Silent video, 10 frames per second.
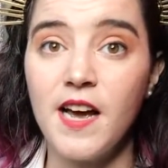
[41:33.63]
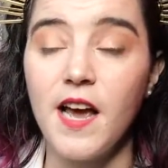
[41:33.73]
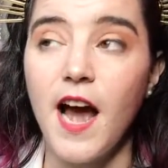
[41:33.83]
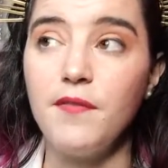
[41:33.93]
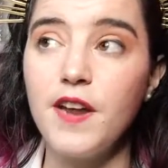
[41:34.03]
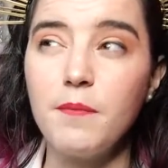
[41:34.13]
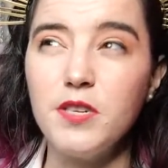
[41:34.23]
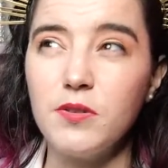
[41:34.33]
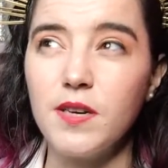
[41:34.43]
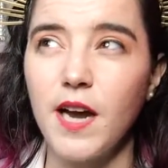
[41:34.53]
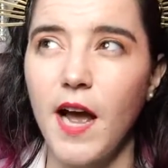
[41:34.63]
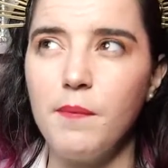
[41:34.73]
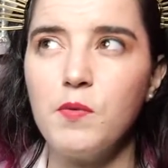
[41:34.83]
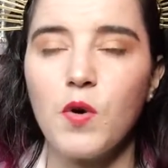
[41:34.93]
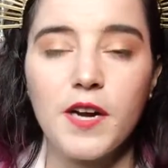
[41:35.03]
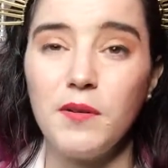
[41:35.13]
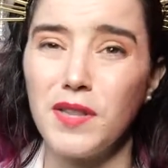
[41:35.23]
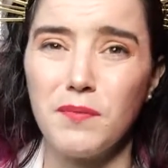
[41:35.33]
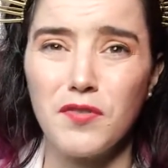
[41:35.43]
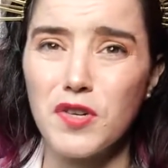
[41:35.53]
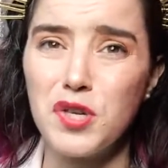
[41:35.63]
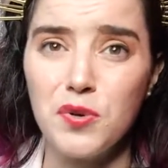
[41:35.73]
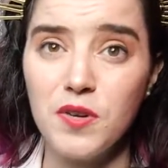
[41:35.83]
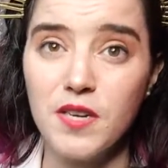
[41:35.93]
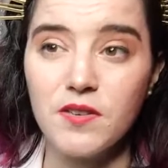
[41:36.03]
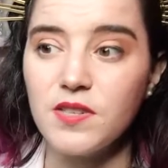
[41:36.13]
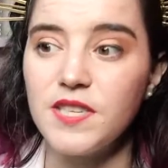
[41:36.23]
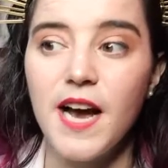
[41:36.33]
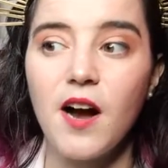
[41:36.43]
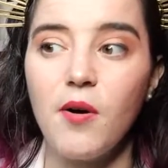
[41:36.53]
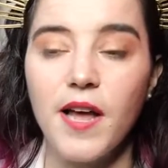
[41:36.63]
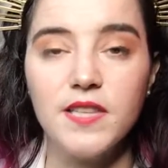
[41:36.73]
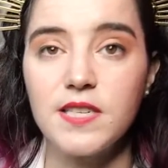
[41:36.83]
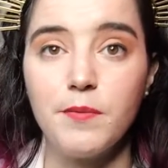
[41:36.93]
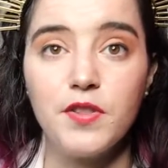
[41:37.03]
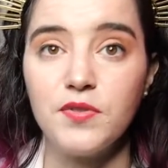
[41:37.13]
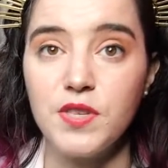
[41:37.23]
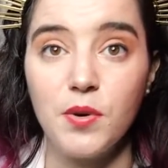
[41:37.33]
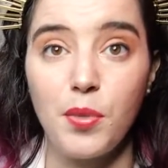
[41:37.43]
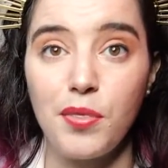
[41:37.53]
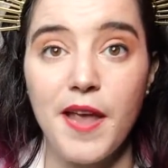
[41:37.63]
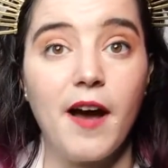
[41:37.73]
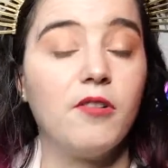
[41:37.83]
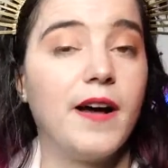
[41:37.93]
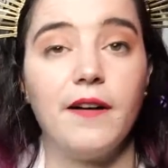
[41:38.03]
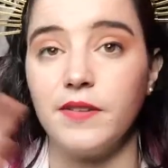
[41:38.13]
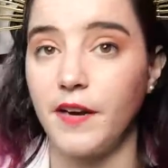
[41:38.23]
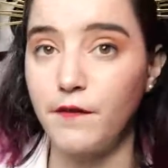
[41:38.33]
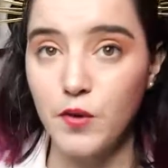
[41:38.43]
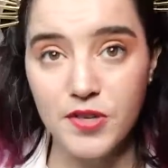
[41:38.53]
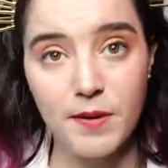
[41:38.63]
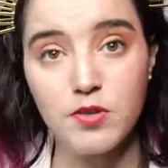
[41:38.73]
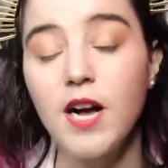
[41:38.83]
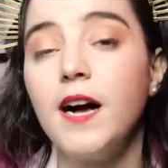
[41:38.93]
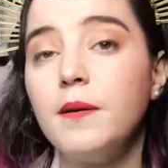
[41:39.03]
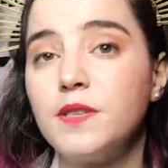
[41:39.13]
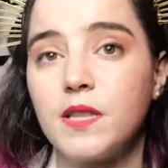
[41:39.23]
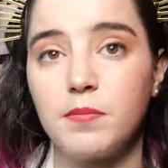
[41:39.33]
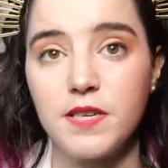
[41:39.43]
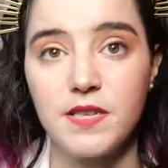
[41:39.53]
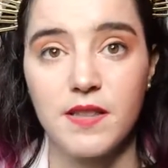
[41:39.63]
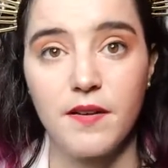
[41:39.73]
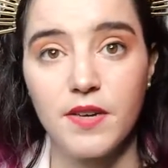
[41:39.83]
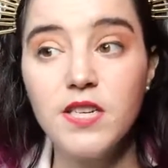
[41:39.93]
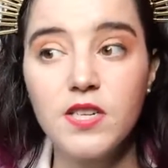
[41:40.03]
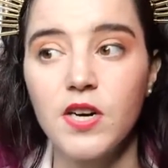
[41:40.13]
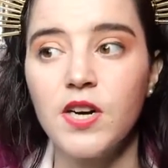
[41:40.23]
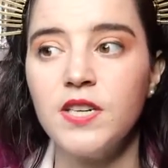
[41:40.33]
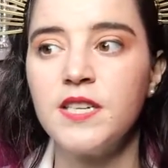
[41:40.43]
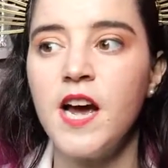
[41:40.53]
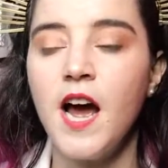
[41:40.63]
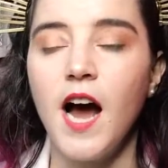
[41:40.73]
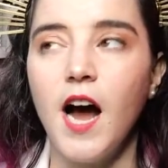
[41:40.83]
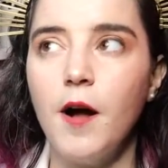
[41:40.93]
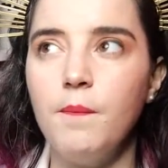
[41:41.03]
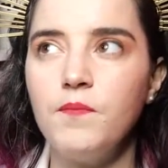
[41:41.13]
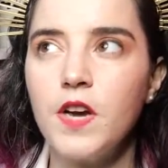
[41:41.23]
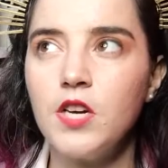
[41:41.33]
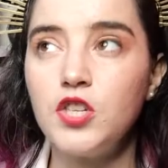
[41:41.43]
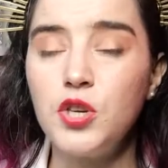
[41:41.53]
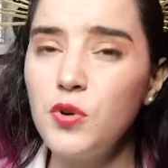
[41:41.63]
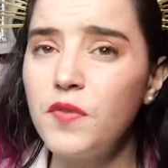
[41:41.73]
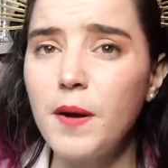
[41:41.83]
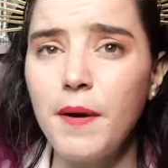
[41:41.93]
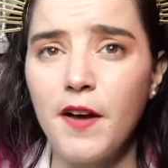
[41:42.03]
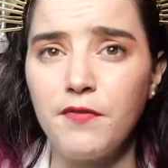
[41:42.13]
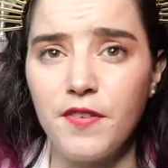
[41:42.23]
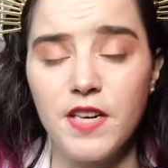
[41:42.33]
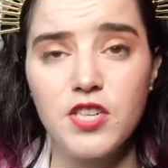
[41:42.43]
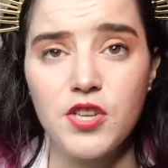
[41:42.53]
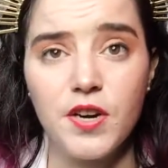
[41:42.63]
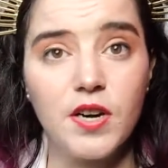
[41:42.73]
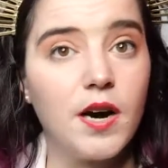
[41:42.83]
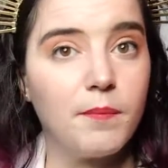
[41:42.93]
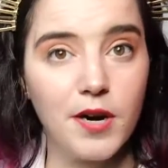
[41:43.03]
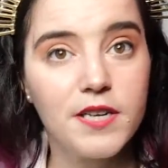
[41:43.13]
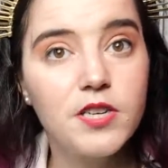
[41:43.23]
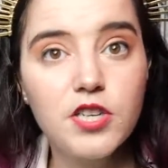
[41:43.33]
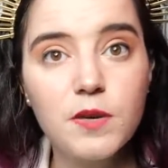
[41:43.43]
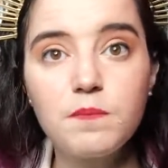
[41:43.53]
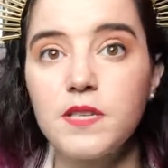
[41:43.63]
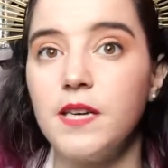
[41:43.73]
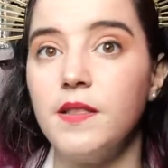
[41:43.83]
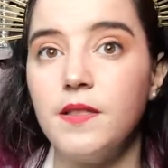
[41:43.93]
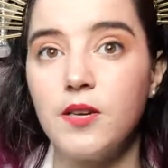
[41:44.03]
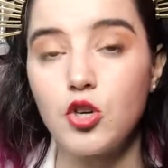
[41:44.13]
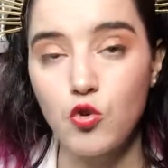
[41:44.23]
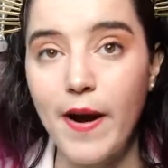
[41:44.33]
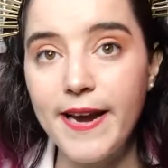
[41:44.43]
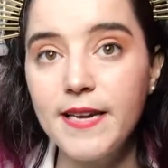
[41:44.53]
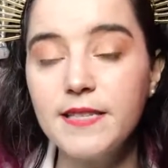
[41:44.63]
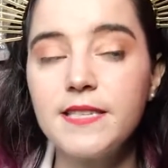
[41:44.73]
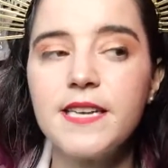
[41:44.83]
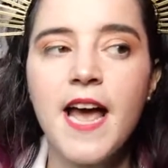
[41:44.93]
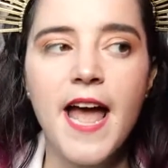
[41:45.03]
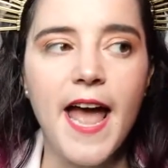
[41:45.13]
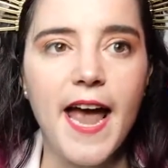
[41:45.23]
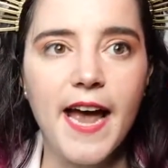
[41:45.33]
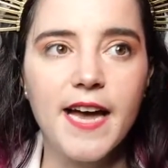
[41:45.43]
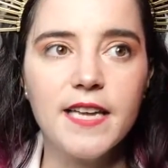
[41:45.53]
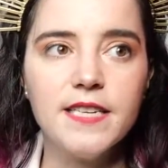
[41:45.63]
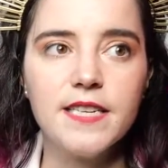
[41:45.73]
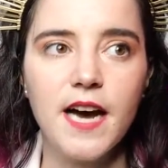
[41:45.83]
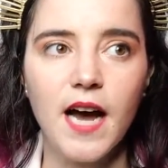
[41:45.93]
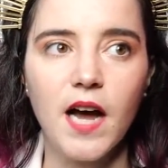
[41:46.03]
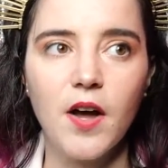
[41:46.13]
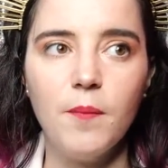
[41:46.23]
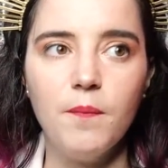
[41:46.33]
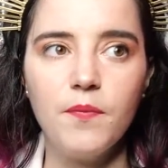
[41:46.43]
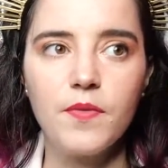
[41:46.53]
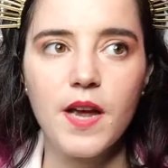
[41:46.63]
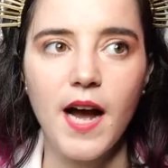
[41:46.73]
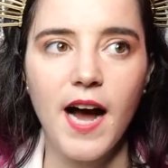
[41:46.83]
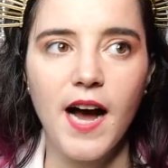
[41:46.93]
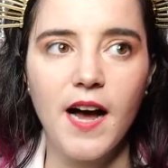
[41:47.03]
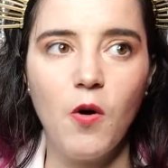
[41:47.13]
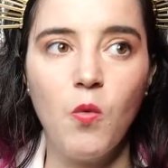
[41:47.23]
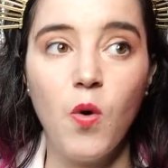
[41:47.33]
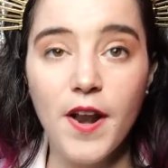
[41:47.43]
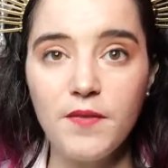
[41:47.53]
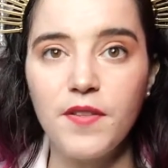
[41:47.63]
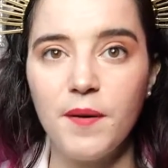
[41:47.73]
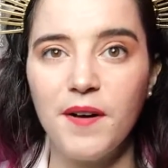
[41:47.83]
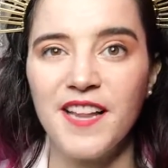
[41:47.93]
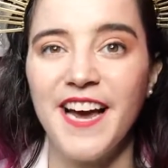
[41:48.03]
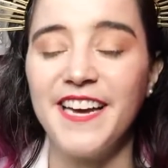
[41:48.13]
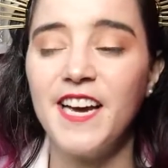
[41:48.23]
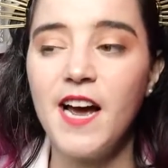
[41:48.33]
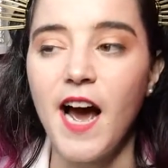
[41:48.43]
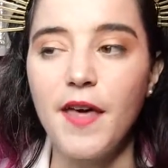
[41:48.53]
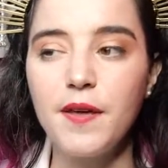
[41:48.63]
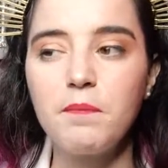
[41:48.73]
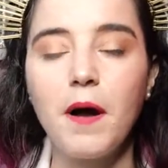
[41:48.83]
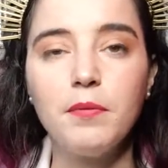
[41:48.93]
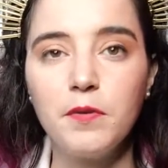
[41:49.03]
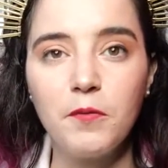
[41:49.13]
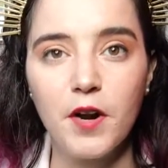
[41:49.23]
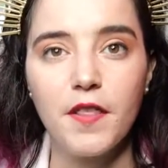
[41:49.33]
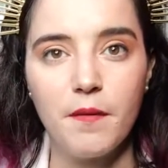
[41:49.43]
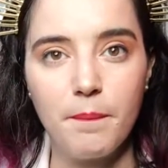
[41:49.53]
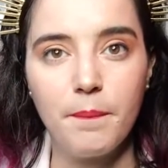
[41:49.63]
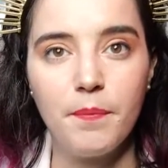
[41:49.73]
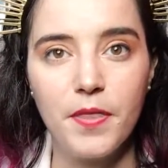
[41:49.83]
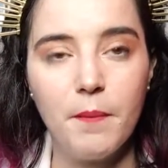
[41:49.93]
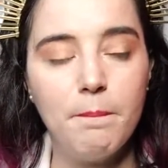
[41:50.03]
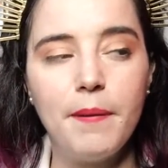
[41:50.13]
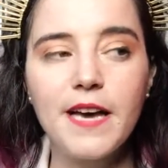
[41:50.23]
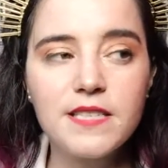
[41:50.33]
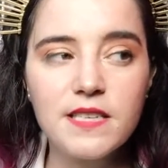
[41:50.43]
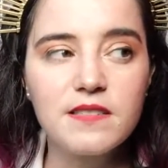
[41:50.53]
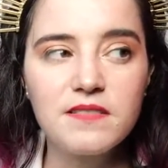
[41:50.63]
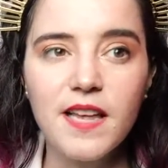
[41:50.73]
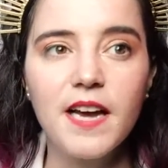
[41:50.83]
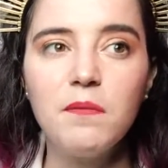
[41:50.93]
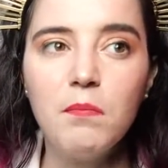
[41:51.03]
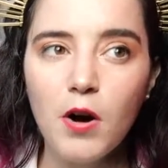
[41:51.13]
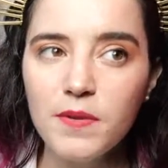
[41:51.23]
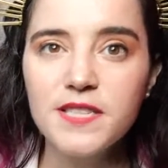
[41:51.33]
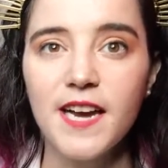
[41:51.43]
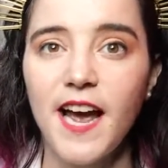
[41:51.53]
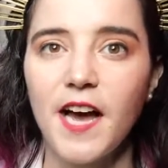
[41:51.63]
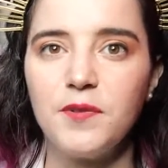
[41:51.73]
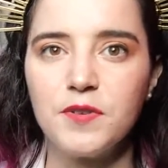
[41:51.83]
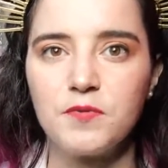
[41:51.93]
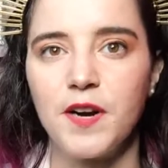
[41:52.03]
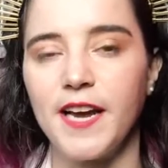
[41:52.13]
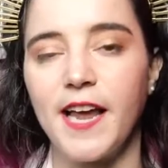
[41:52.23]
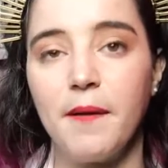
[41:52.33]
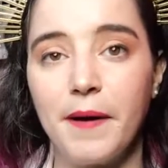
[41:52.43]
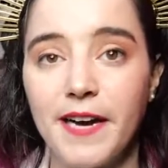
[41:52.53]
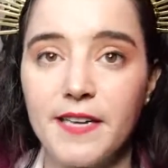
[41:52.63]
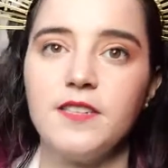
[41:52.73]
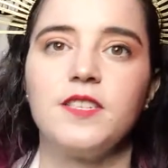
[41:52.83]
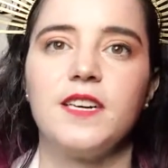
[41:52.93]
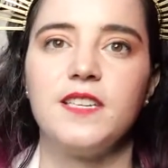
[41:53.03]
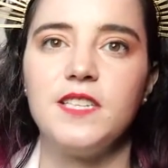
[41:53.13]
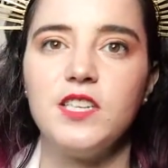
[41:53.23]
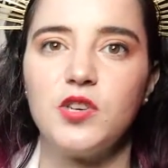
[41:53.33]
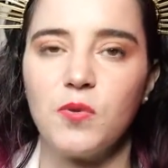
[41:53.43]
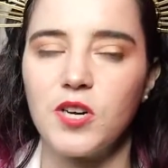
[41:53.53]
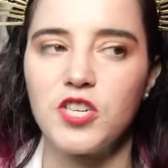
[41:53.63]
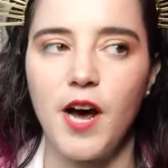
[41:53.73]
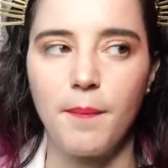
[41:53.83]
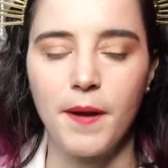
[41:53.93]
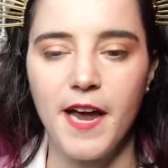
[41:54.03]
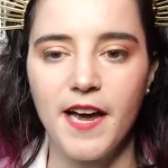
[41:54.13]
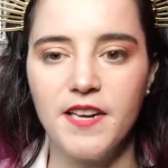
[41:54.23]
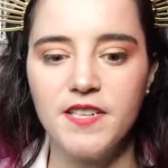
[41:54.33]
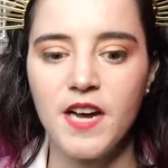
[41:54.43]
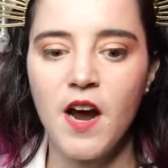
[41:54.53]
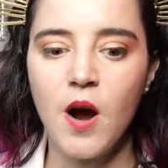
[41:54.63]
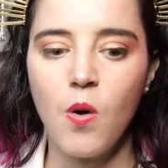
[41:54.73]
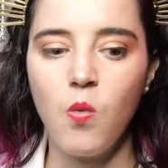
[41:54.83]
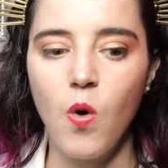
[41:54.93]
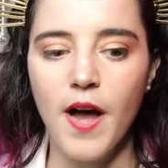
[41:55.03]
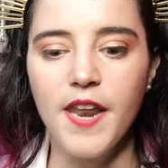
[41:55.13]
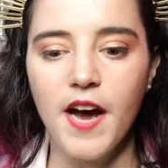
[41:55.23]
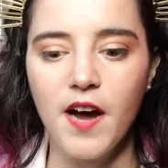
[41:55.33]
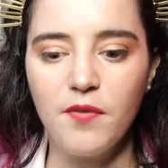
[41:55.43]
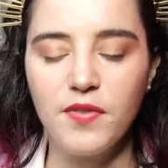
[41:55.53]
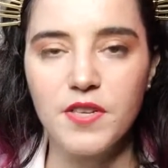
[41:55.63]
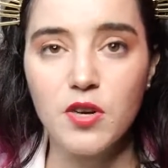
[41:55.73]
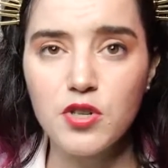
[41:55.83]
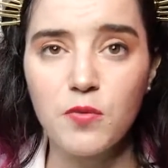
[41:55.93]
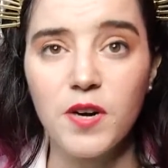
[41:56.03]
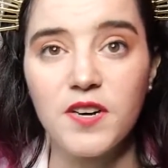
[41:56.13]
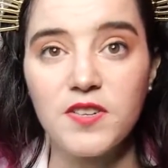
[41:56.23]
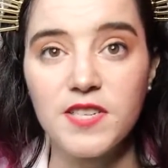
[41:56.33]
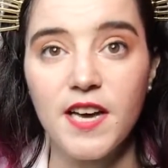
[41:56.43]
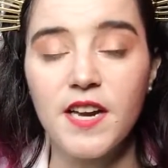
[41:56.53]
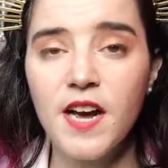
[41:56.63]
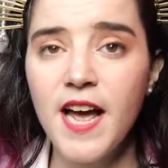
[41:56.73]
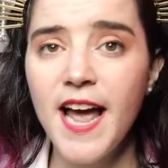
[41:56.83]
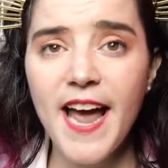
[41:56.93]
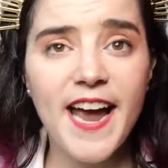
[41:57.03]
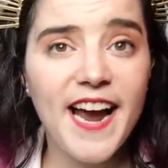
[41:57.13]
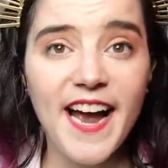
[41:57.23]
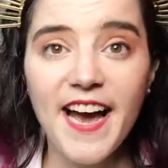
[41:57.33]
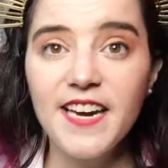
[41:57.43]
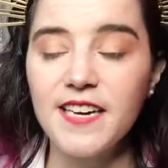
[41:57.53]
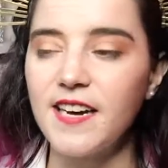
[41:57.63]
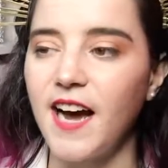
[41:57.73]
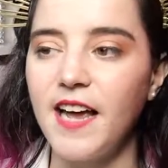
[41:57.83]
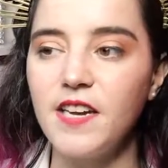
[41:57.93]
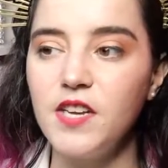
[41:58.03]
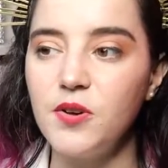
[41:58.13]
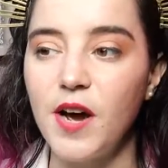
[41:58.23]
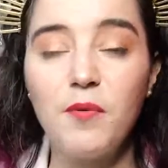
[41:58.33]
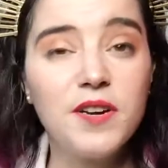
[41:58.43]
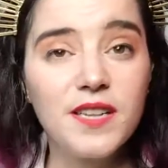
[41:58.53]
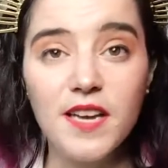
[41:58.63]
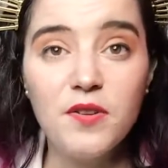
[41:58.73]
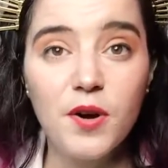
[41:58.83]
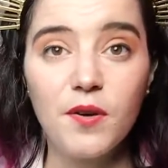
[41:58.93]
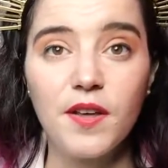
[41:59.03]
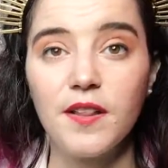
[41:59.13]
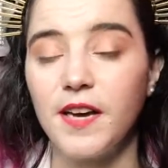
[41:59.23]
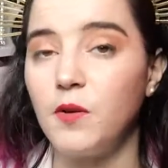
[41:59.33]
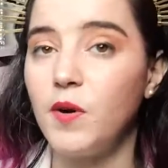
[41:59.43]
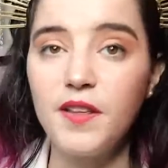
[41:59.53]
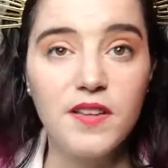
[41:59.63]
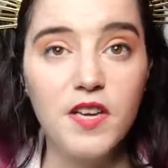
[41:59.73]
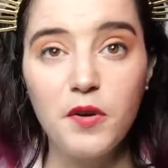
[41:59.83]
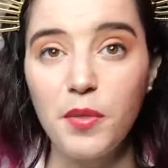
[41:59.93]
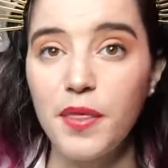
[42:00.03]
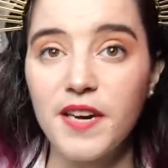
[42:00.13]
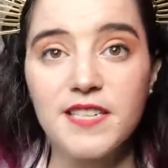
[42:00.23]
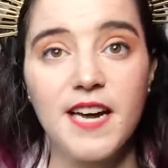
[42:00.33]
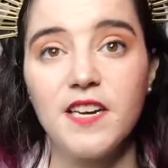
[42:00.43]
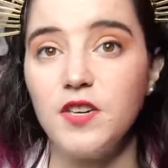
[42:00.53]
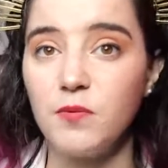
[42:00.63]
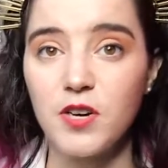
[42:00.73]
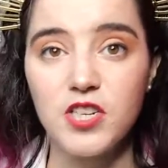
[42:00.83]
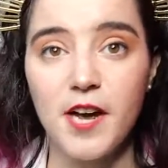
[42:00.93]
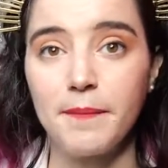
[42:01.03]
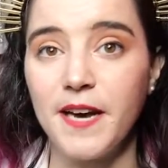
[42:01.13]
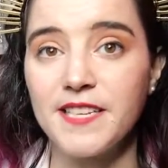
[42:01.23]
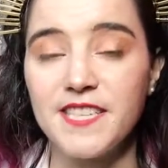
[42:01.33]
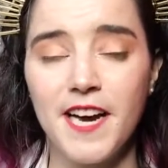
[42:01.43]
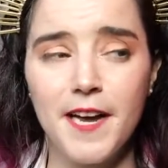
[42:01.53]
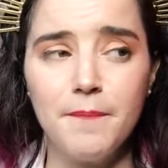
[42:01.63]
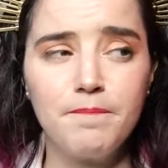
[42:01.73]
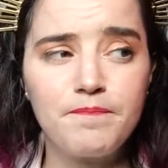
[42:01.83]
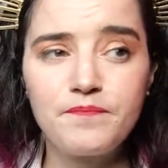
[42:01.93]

I've been working with them for 2 years now, and some of those youth now have like full-time jobs at the place that they've interned. 2 of them have finished their apprenticeships in the trades, and one of them, like, I think probably one of the best like moments I had was when I came back in a teacher workshop, and one of the social workers said, "Hey, I wanted to let you know that like one of the youth that attended your workshop last time